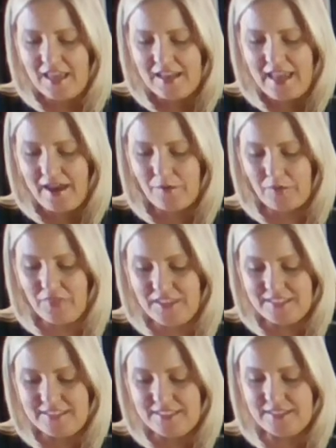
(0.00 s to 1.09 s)
Now,
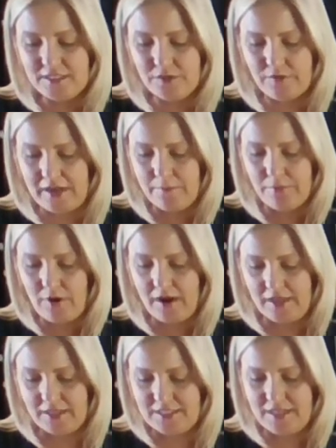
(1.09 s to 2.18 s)
this is a great
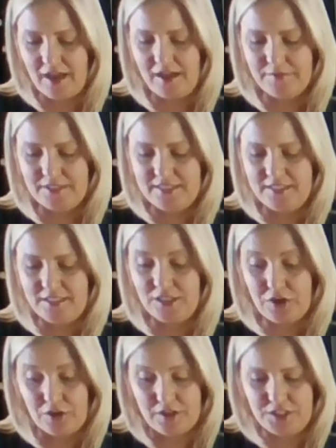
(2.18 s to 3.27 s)
product I would
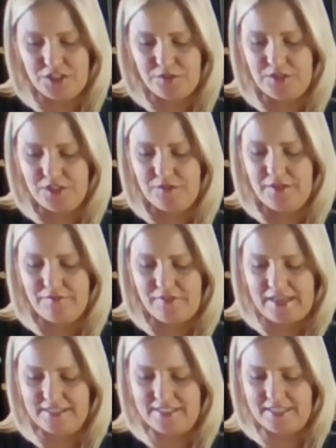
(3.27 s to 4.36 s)
encourage you to
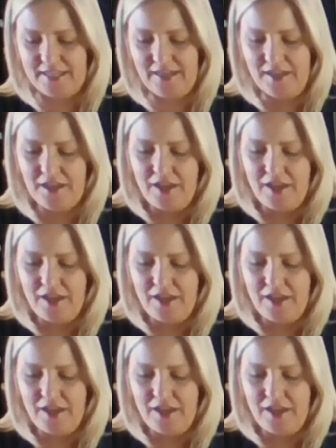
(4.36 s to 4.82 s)
invest in